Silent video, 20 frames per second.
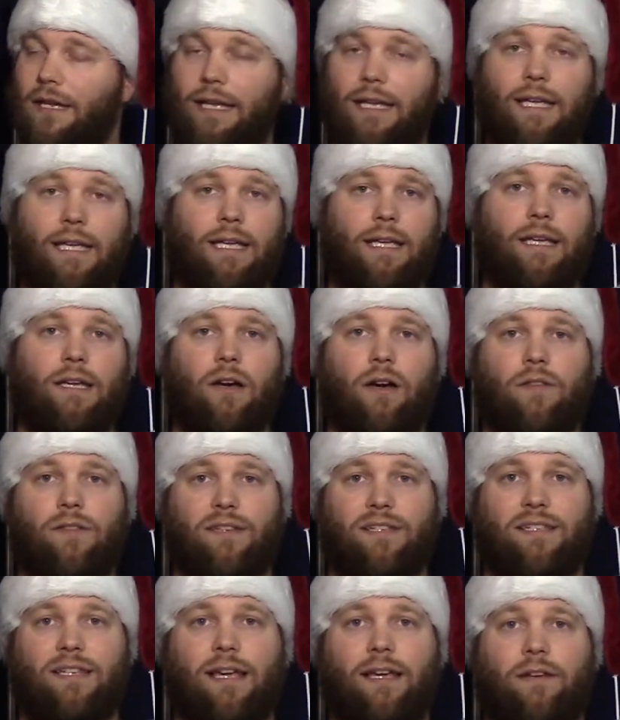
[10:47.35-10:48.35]
E on the
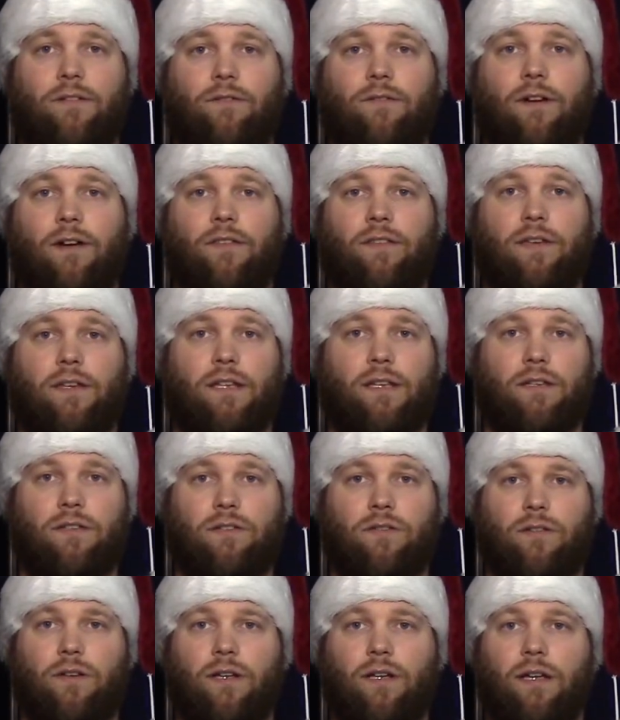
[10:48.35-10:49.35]
2nd fret of the D
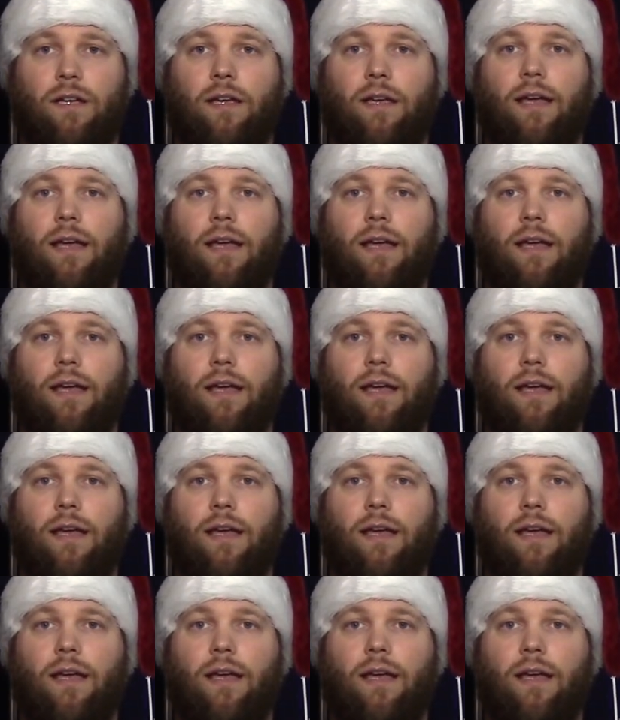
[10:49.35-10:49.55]
string,